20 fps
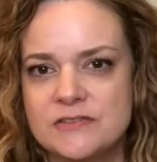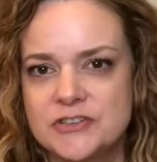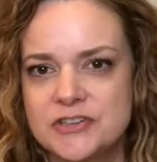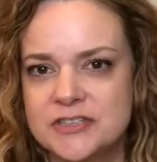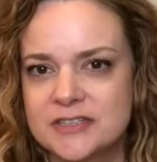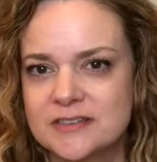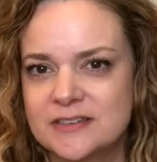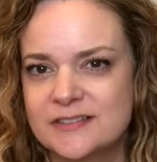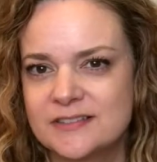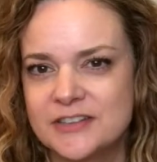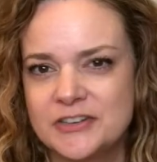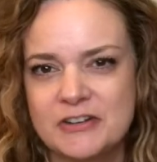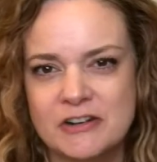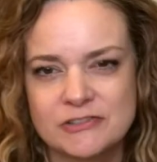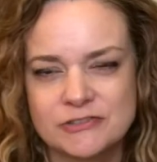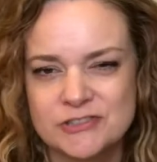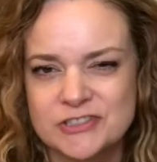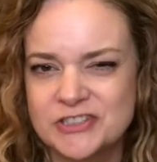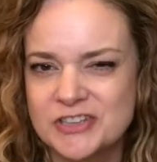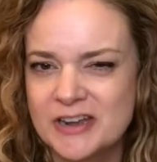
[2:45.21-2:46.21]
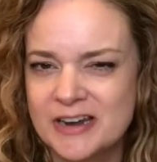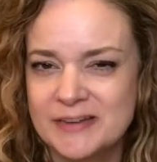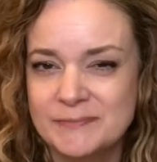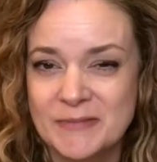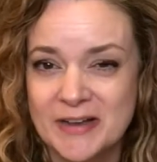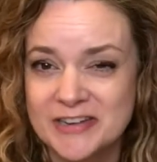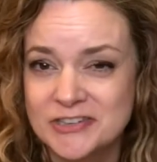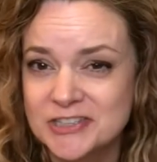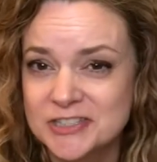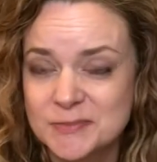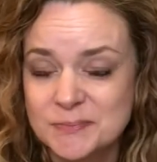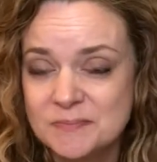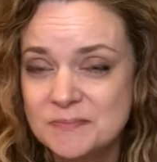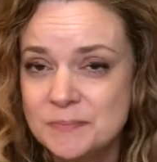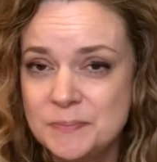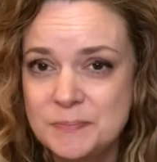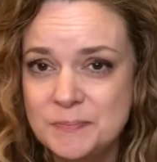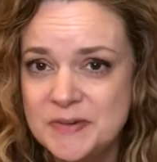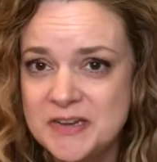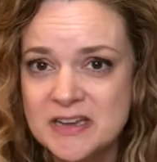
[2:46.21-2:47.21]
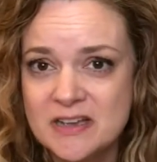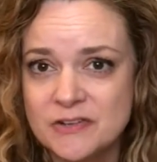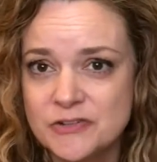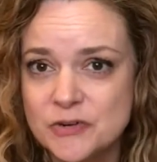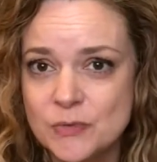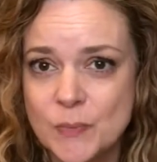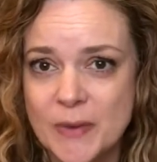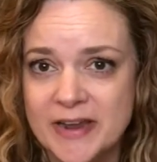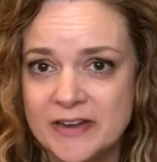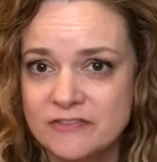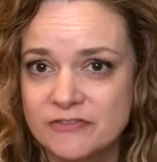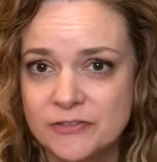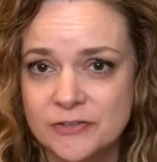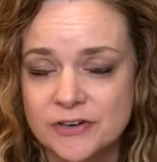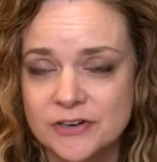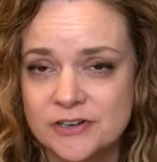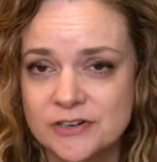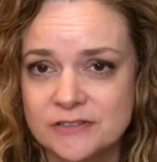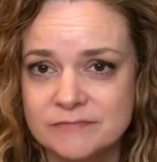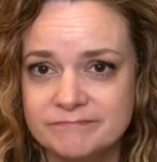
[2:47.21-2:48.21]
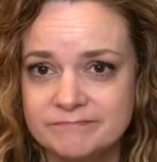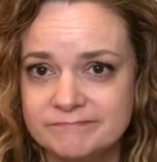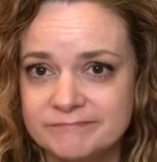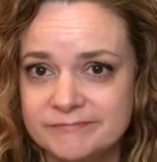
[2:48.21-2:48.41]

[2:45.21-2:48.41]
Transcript: Just the doctors thought I might just be underweight for